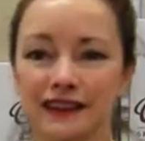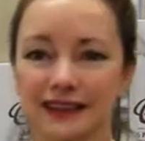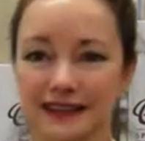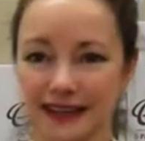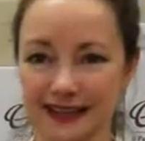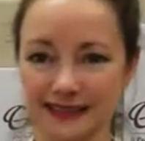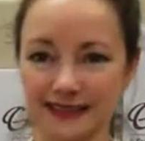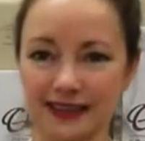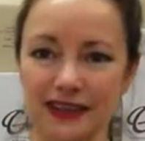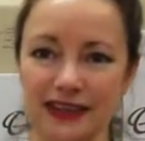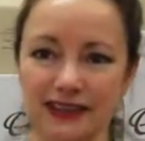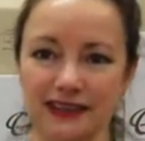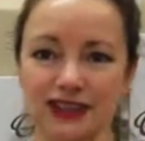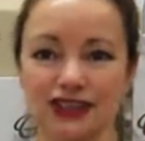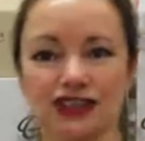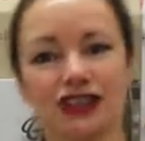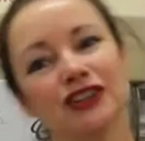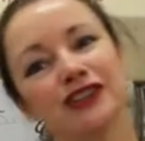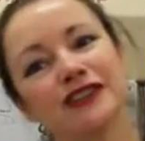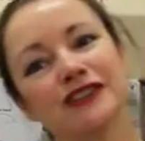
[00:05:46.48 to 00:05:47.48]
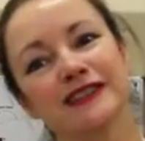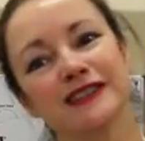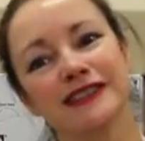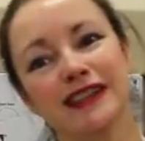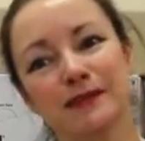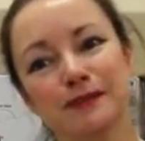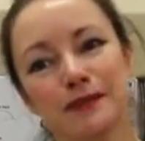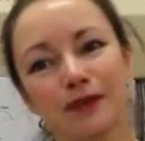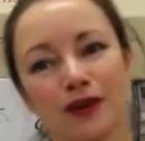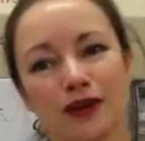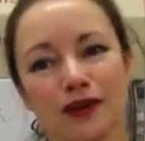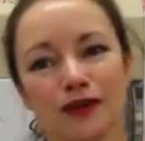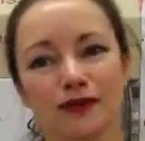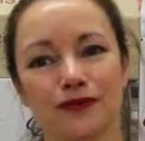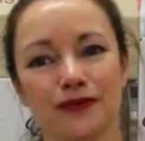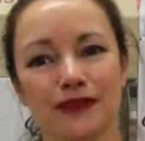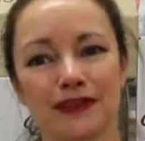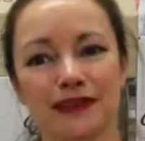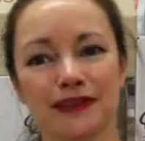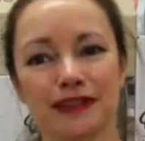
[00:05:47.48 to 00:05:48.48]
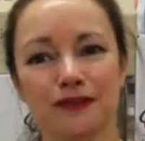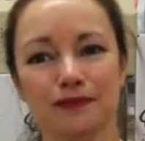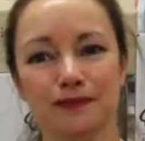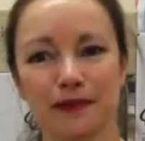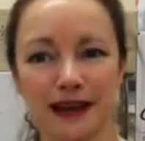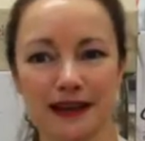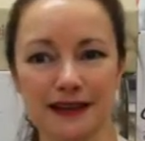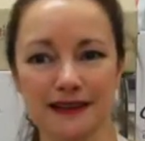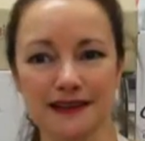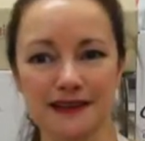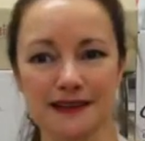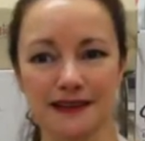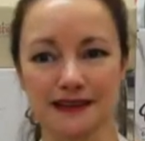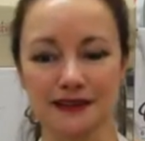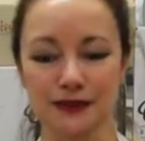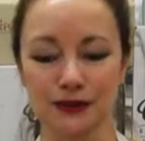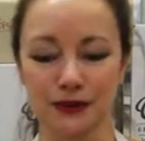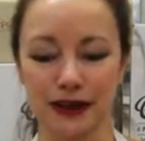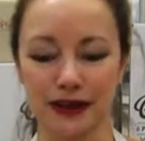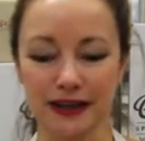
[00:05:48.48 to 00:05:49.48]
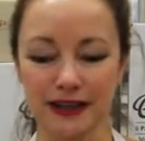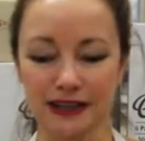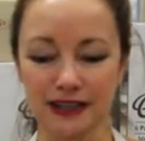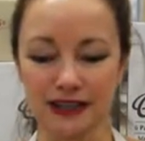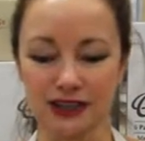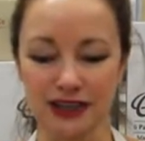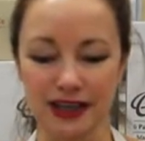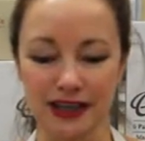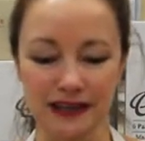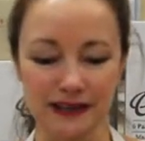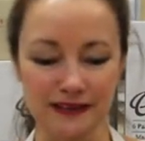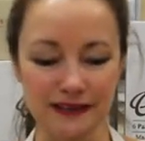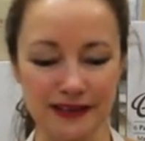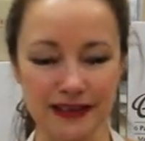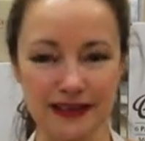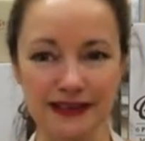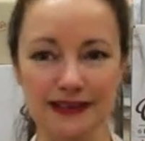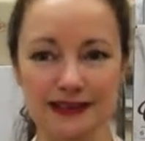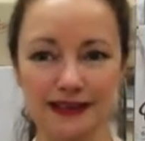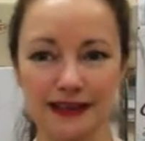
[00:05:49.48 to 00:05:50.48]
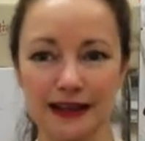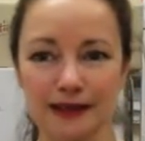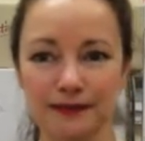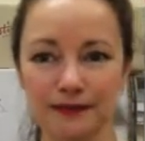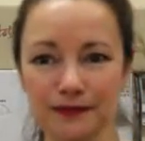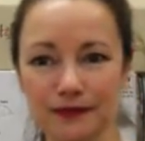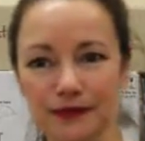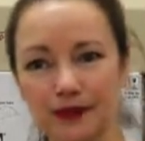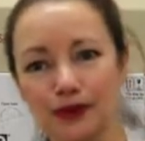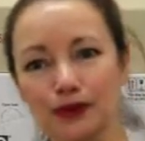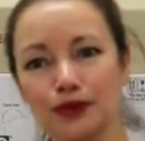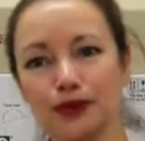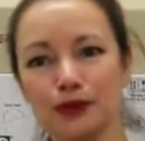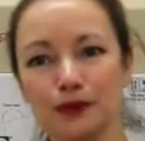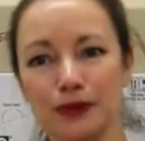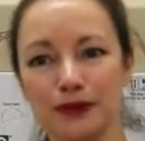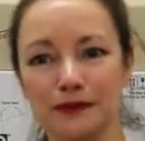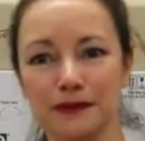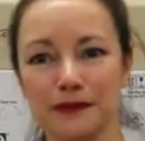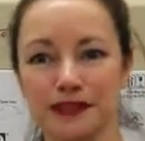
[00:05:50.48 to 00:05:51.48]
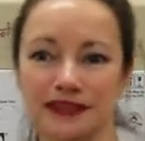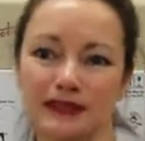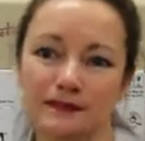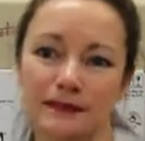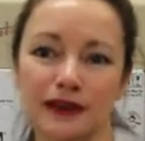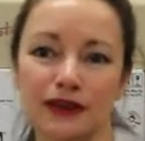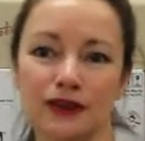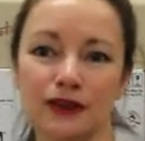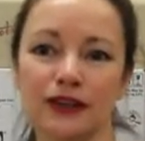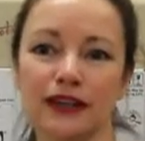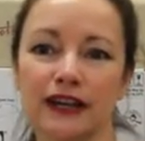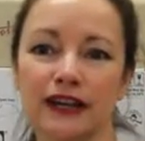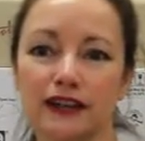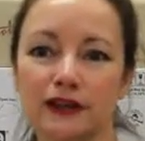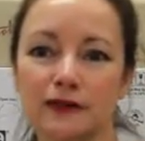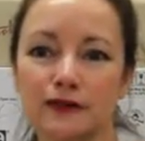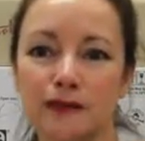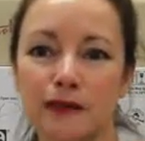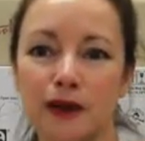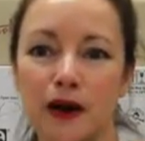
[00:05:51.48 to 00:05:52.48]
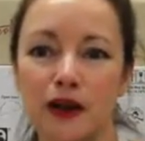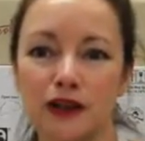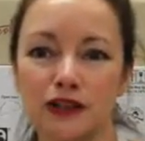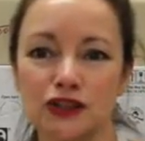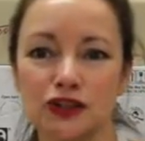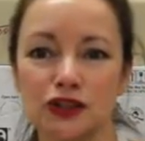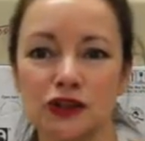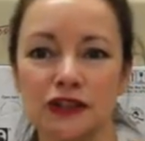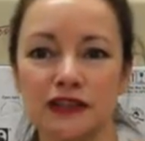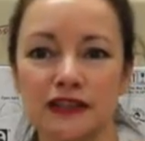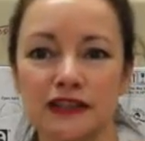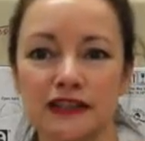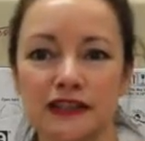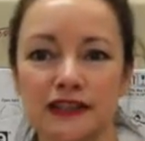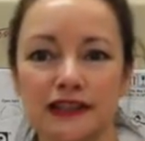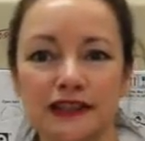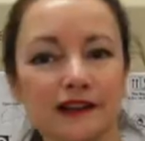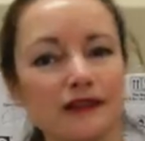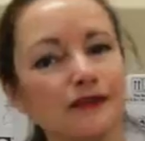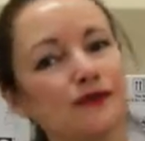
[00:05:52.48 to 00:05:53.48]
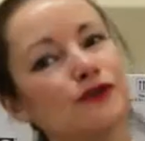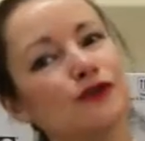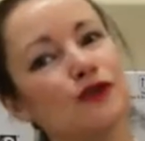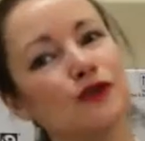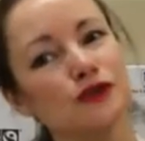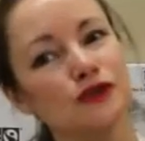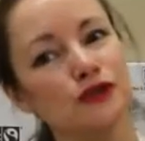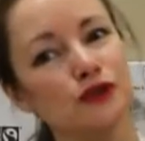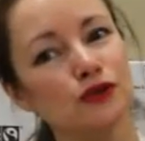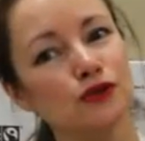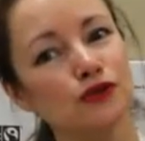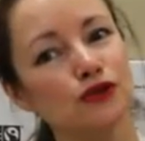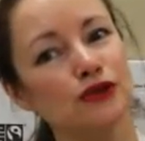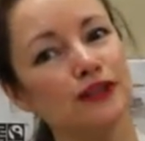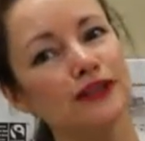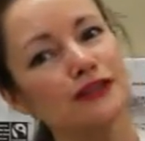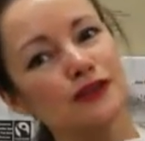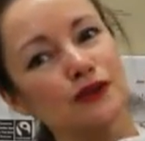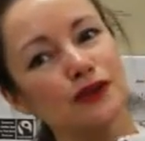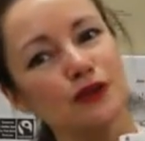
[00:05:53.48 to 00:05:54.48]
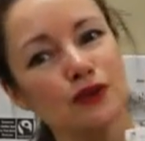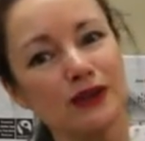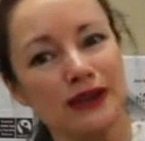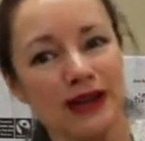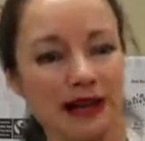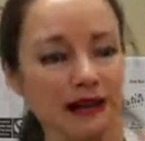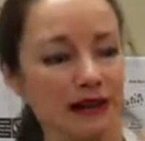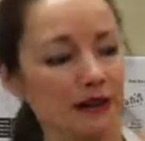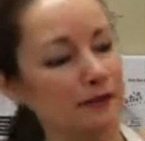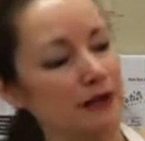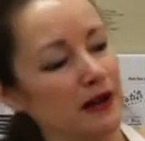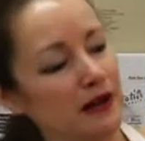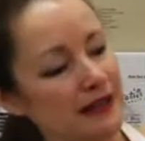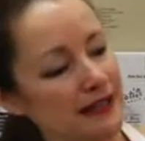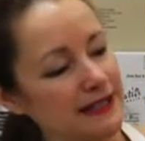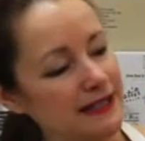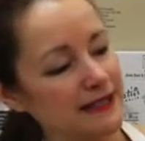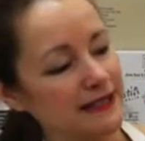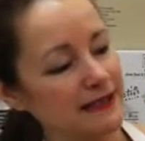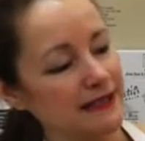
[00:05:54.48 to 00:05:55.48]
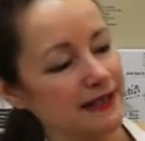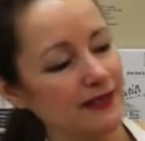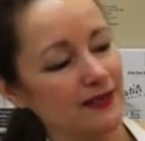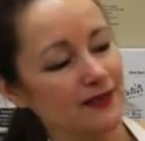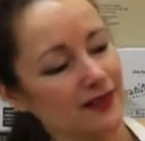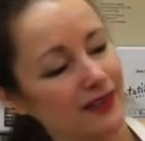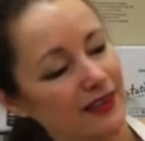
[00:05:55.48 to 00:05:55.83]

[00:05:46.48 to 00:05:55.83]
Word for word: Next I'd like to show you some of the gift packs in the range and there's um, a new one that's been created by Chocolatier for children. It's called Colour My Easter.